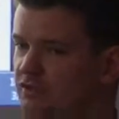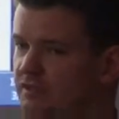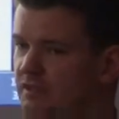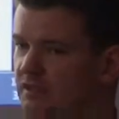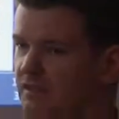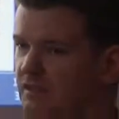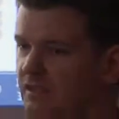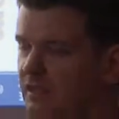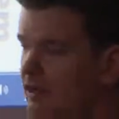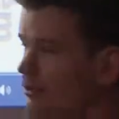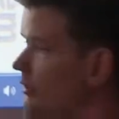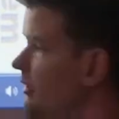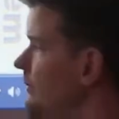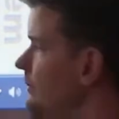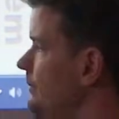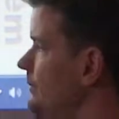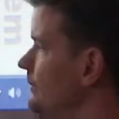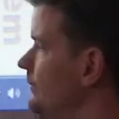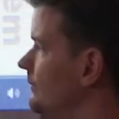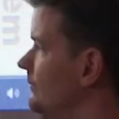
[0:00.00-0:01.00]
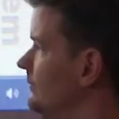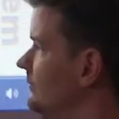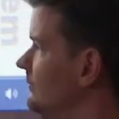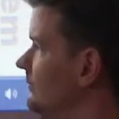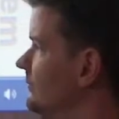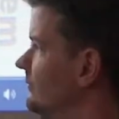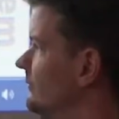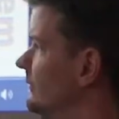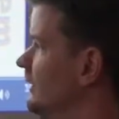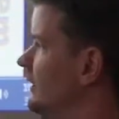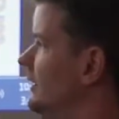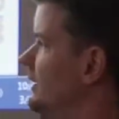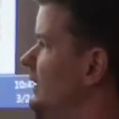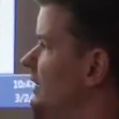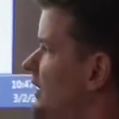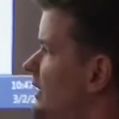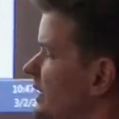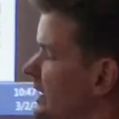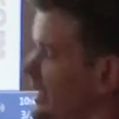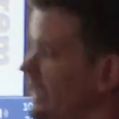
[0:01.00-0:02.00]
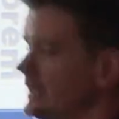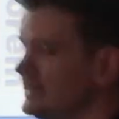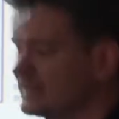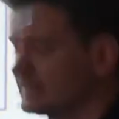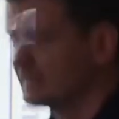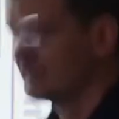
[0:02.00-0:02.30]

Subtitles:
the theorem. It